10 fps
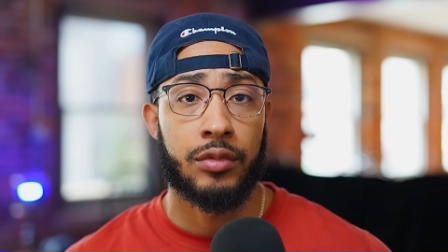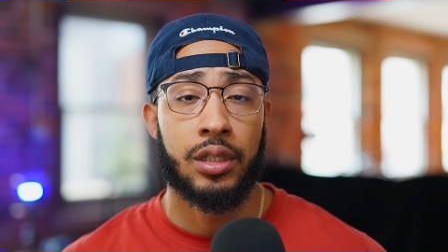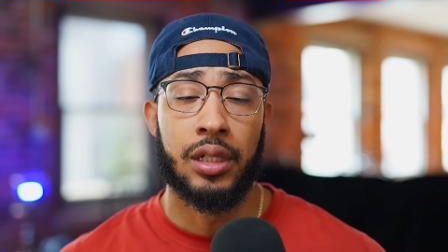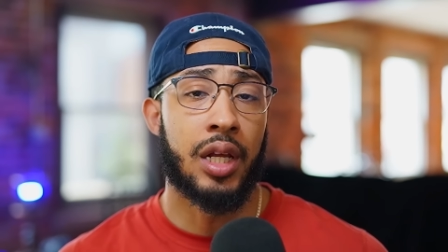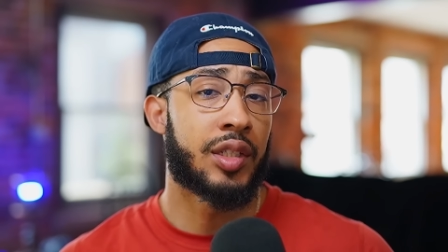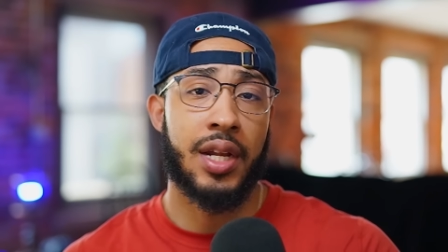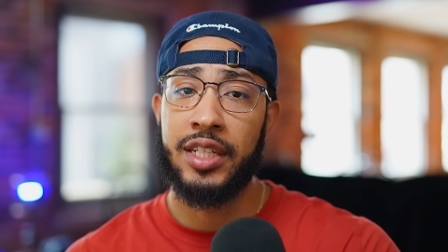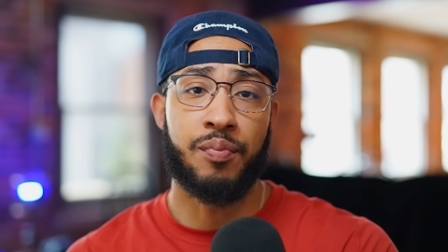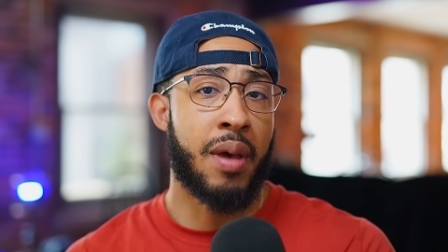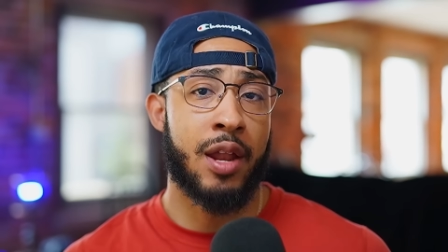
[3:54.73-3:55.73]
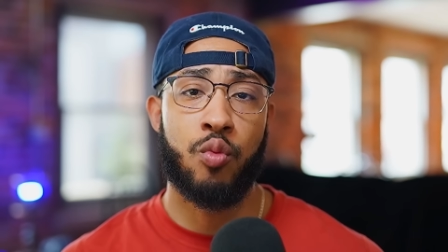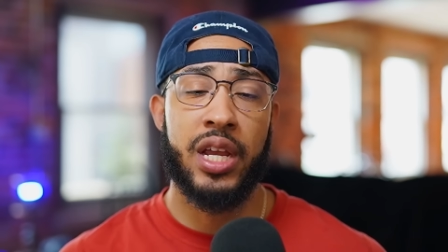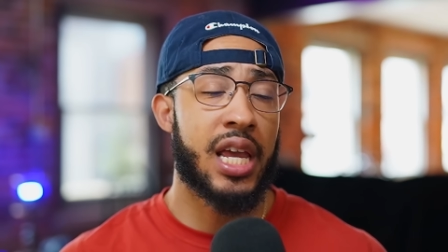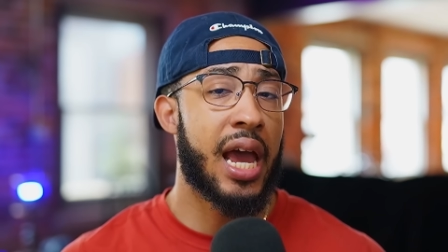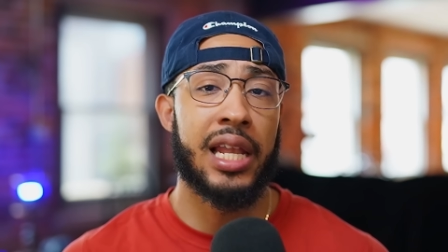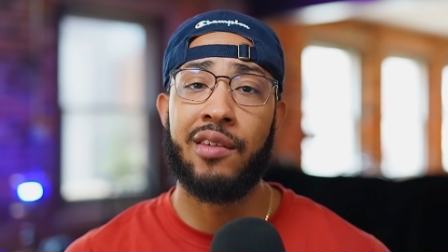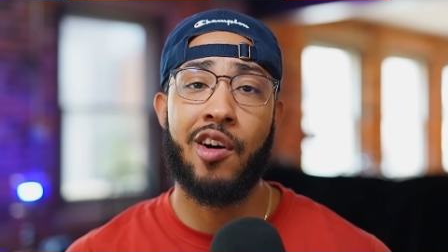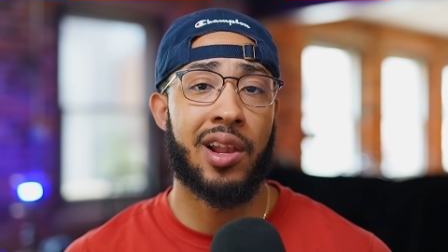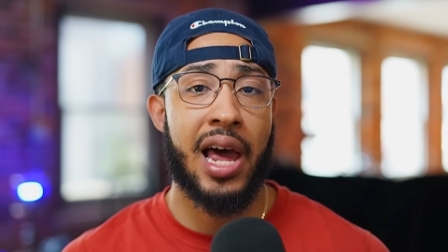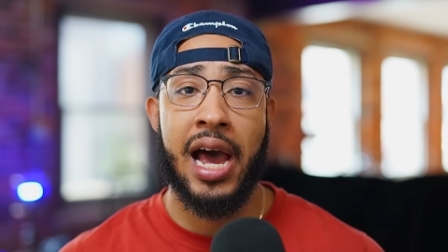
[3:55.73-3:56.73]
Listen, as men, we can't live our
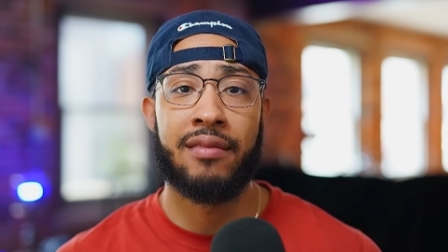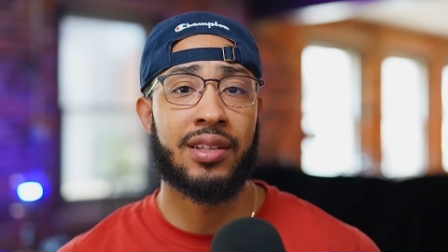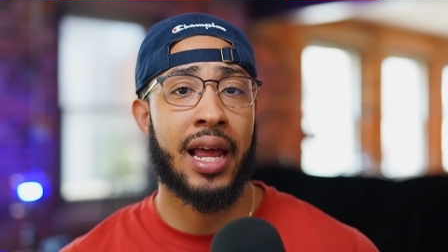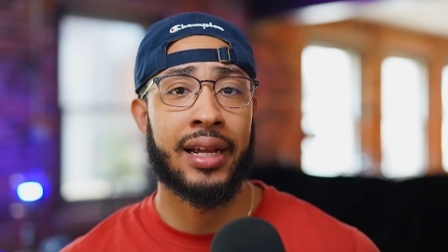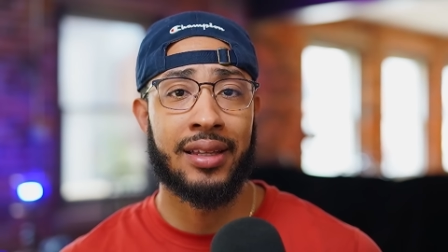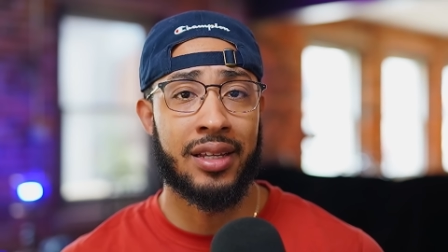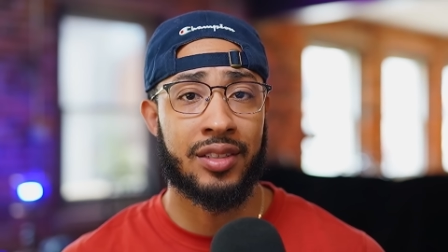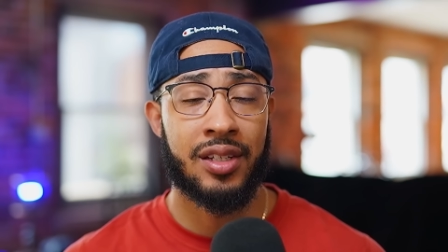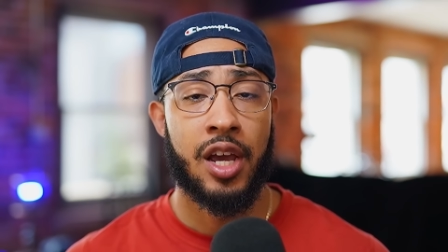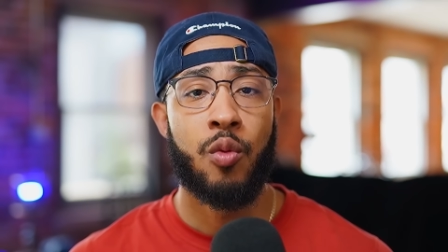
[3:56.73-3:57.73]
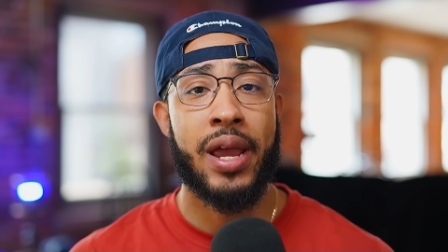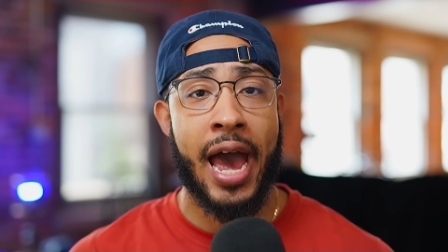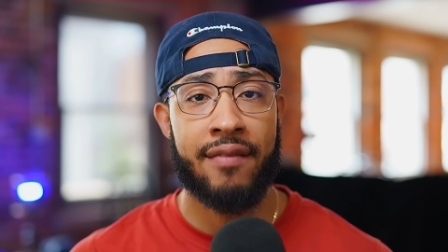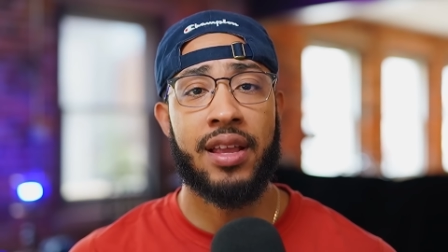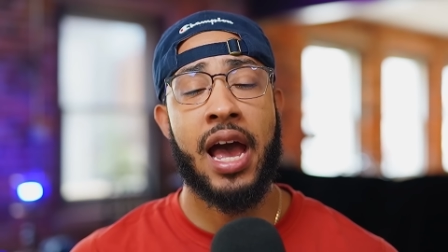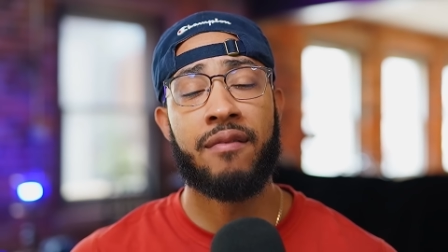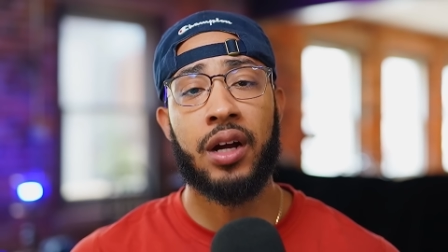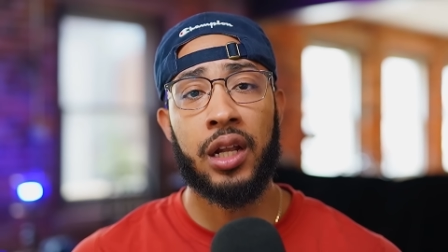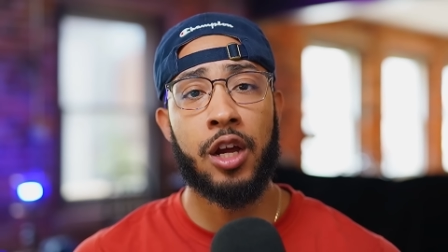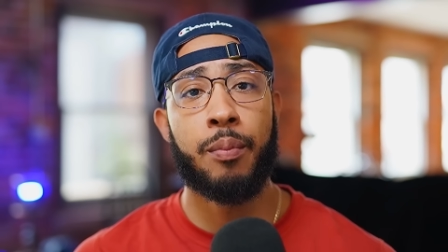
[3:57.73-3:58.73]
lives like this. We have to have
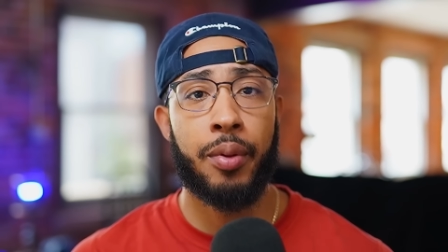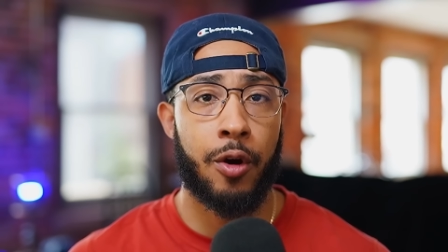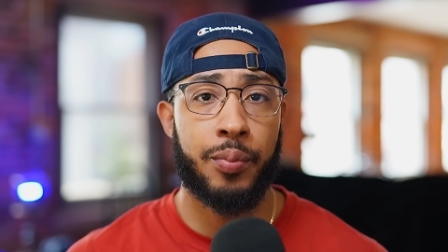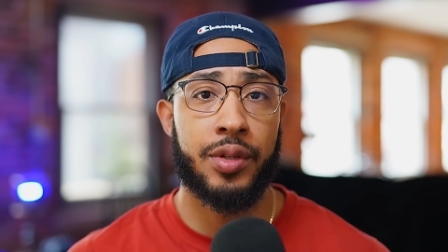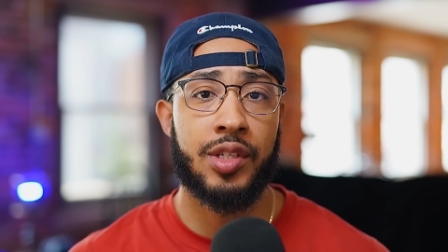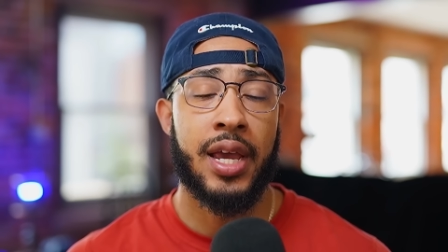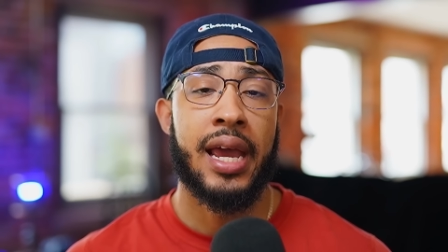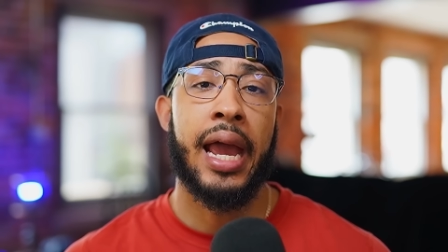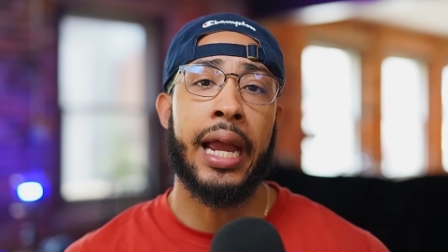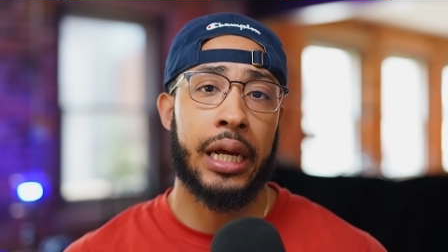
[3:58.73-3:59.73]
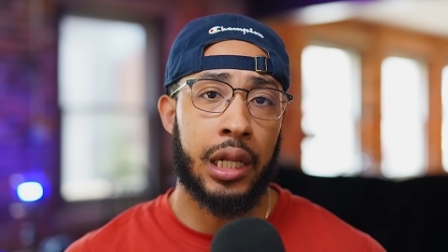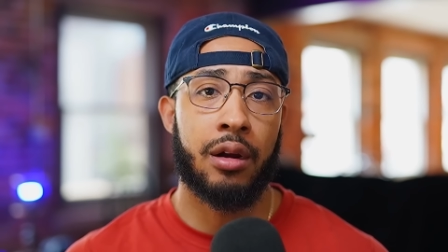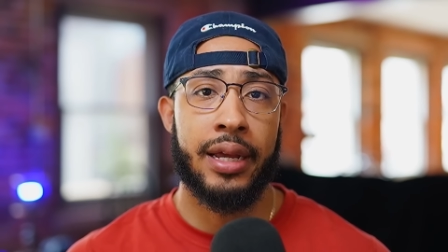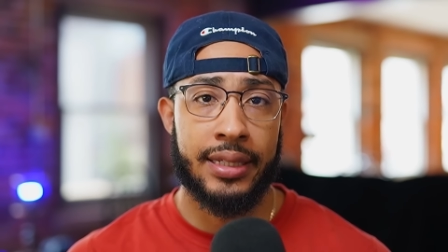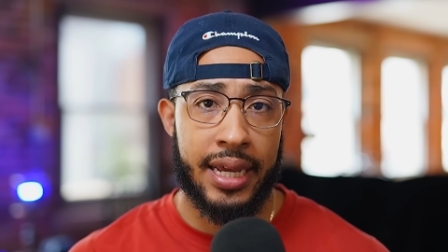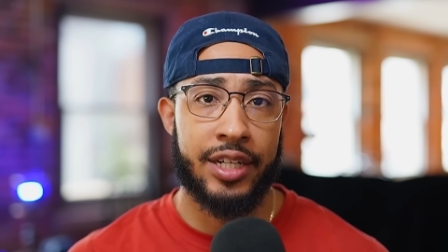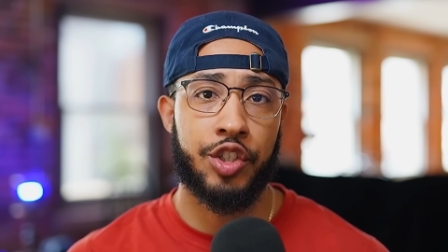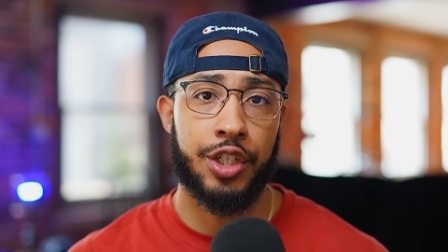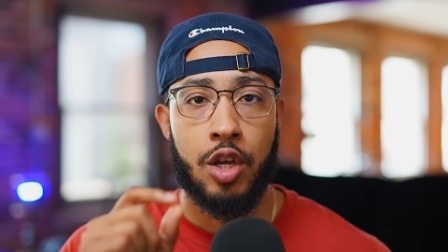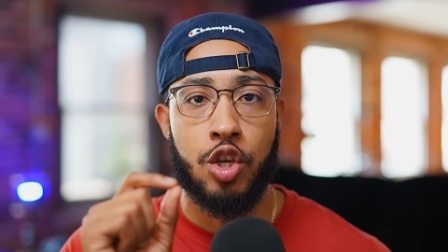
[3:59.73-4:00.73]
clear purpose and clear
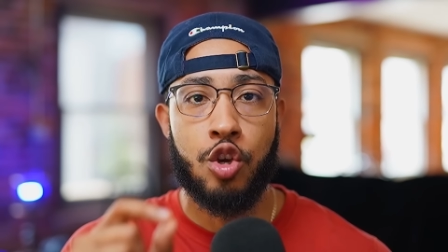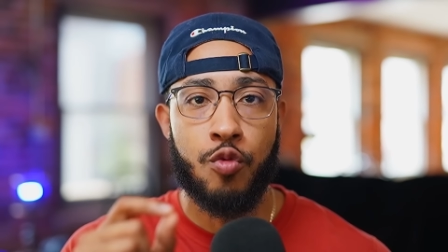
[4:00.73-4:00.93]
intention. You